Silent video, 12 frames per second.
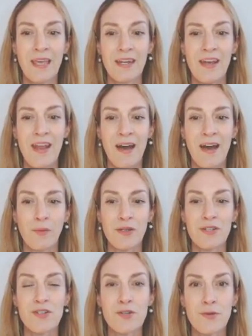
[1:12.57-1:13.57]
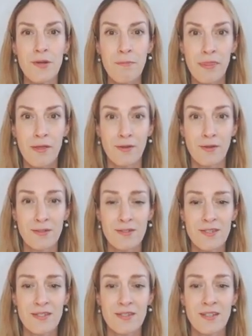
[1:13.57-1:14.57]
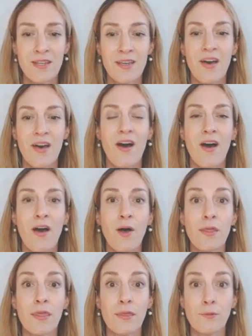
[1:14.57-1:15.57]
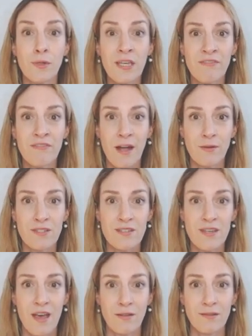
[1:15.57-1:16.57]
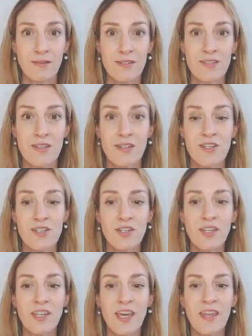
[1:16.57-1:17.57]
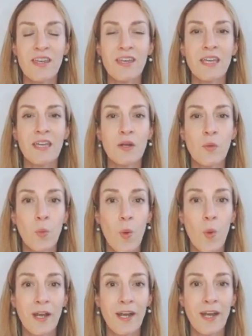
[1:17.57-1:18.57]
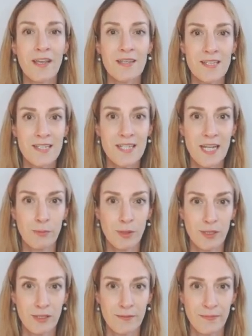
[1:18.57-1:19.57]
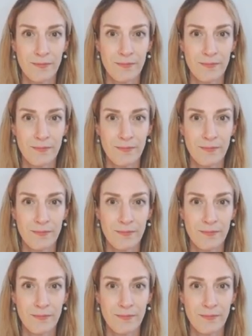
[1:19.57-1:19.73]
Now, triphthongs are three vowel sounds together in one syllable.